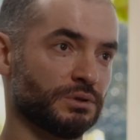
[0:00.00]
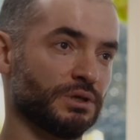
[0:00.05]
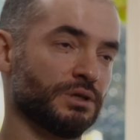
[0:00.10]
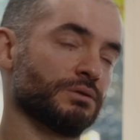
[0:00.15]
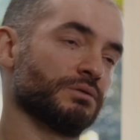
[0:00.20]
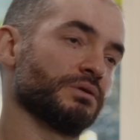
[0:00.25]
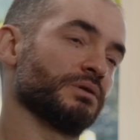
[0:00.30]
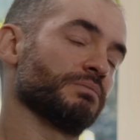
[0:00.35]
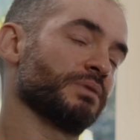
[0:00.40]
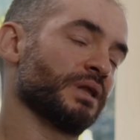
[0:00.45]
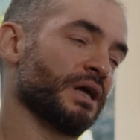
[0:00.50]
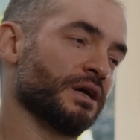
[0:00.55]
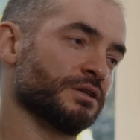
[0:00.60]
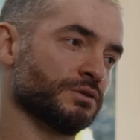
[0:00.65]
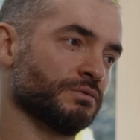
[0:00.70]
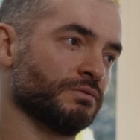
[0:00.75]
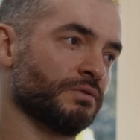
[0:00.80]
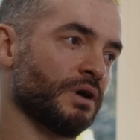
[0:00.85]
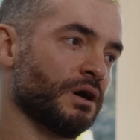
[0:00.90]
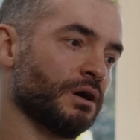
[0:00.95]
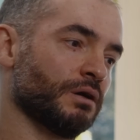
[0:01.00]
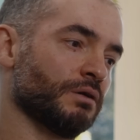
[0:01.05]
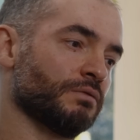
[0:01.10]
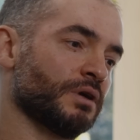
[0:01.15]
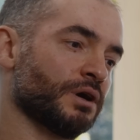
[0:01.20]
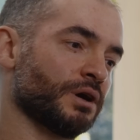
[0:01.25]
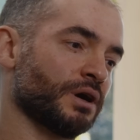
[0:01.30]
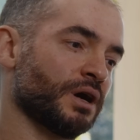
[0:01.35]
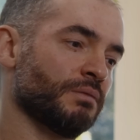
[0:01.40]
into the plans of our of our